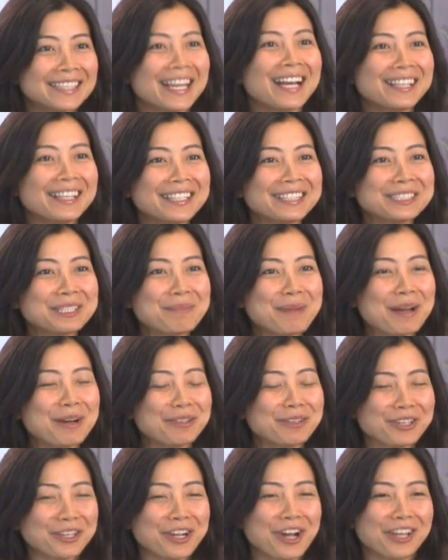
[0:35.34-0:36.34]
Tell us
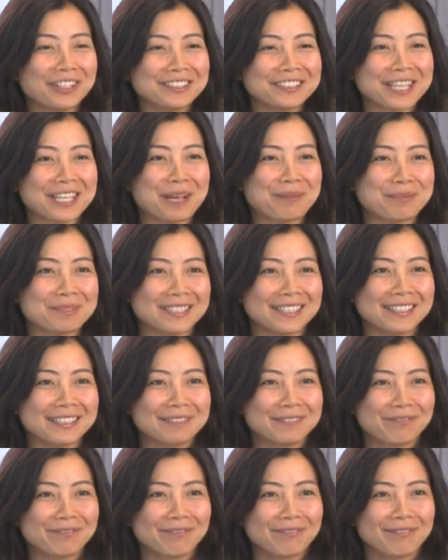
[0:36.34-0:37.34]
about your concept.
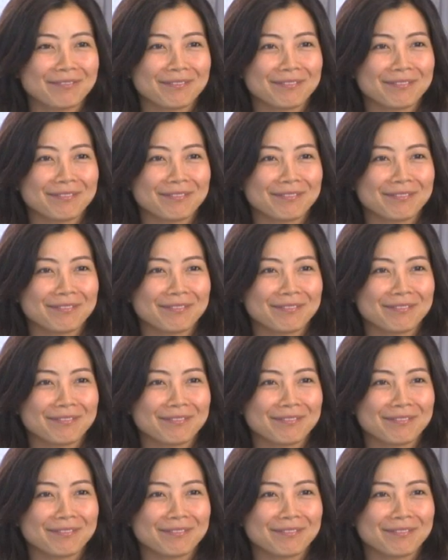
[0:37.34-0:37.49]
So